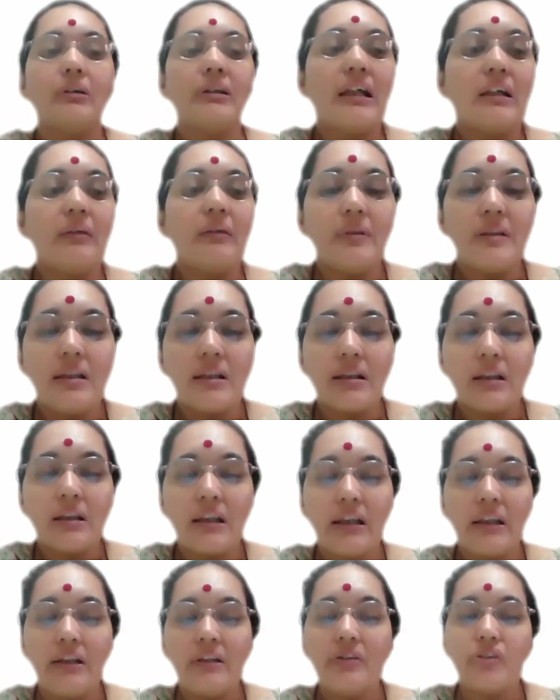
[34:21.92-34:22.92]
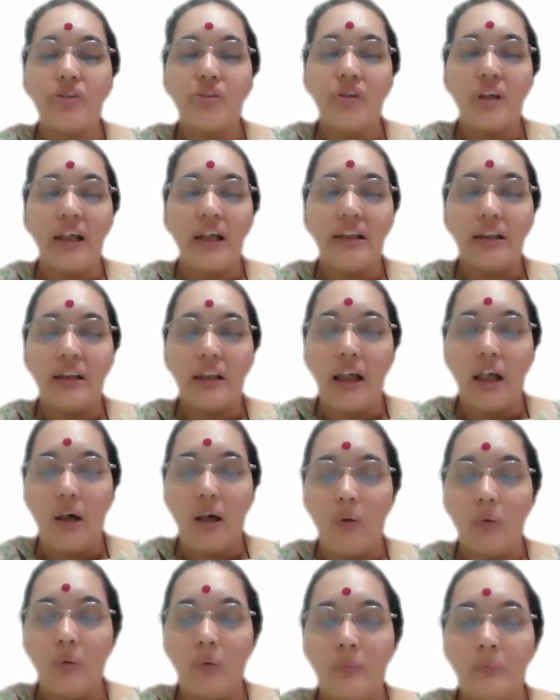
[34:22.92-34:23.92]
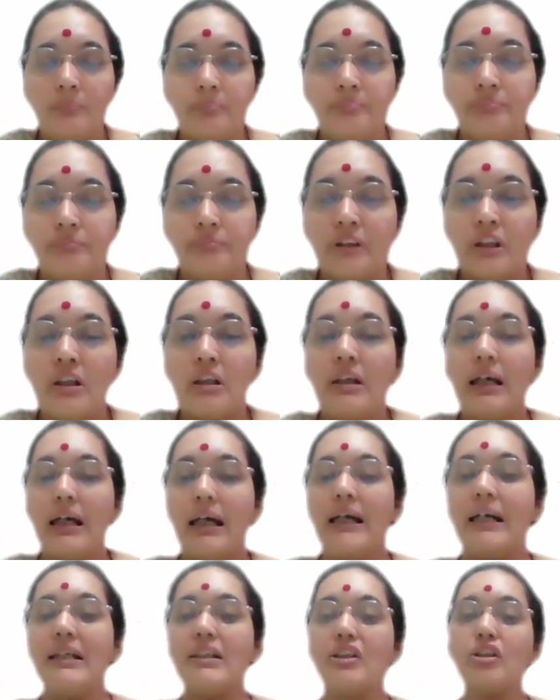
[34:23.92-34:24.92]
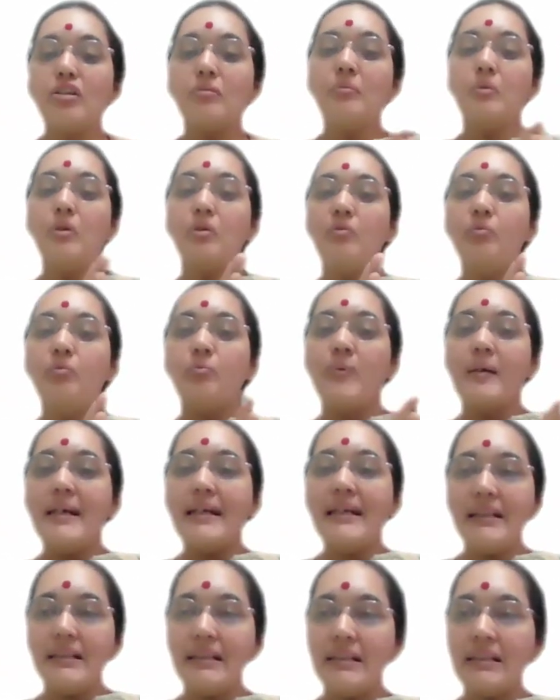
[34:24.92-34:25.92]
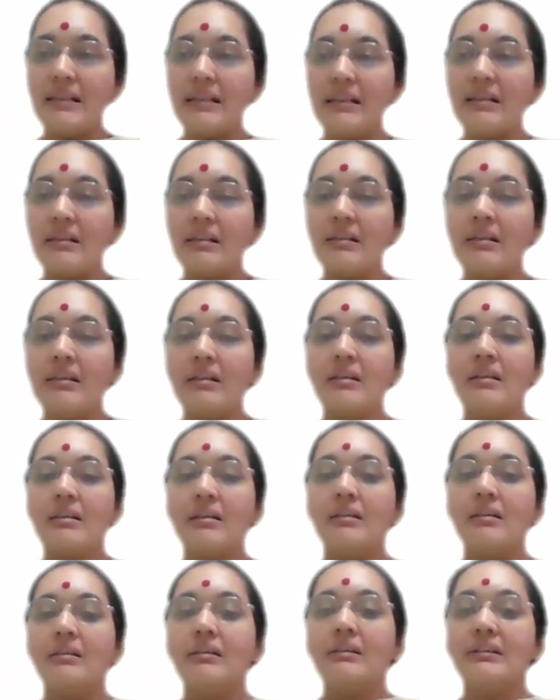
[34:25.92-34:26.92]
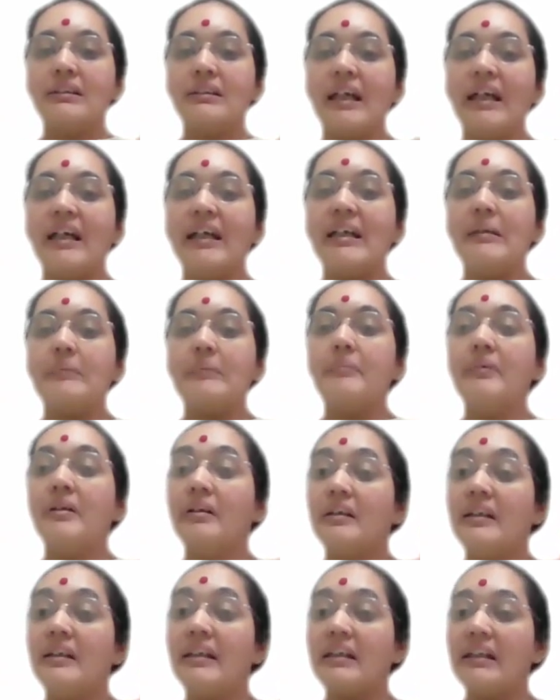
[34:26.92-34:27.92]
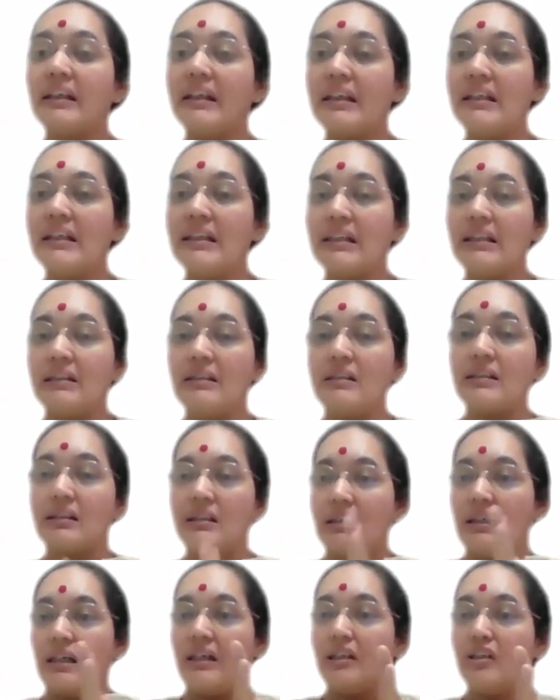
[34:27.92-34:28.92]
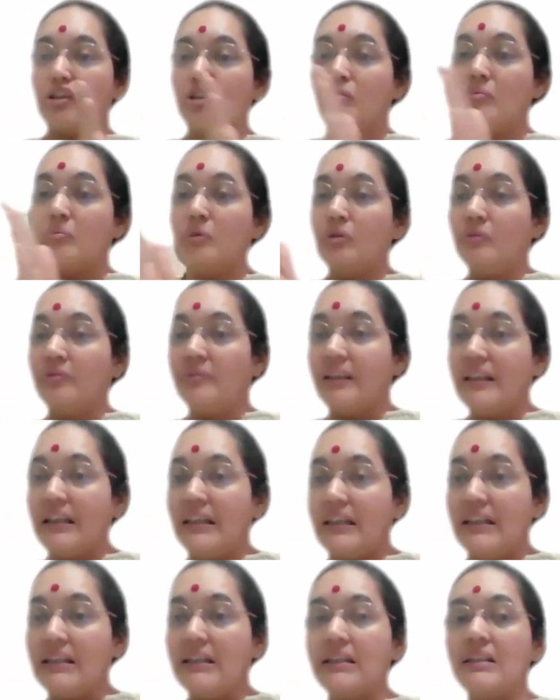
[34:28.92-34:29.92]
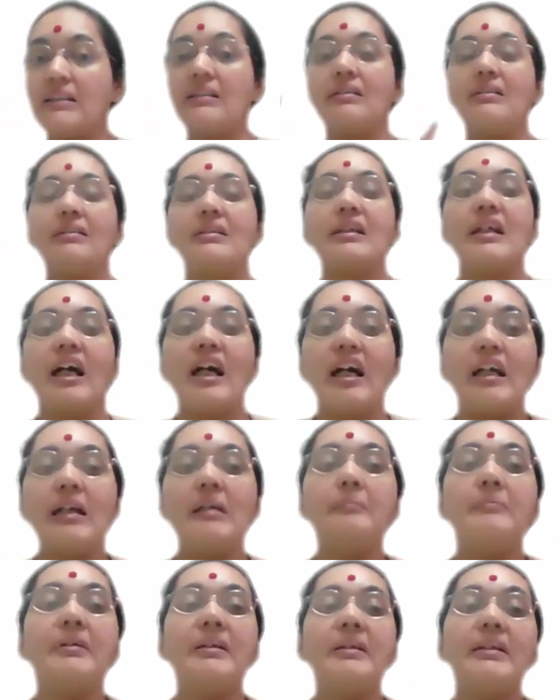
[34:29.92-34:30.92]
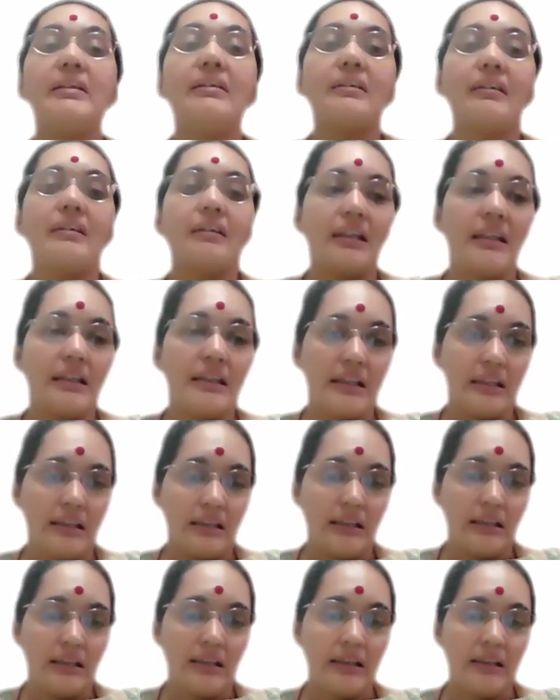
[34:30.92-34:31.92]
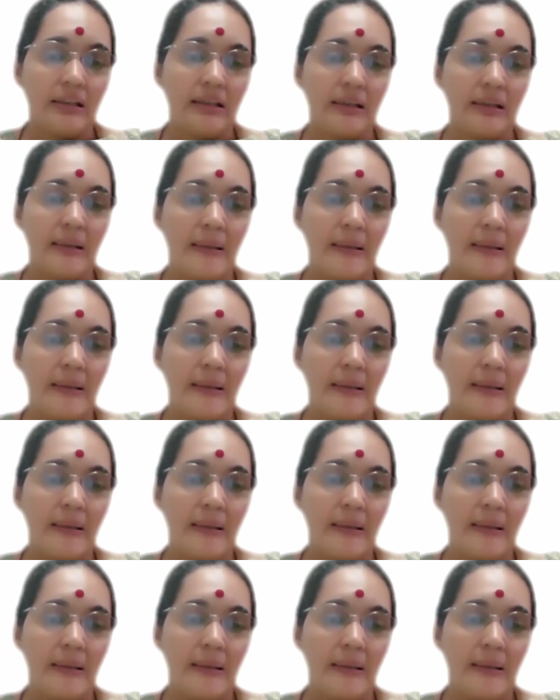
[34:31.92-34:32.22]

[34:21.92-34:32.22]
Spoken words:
on our screens right now. As you move west, time decreases. As you move east, time increases.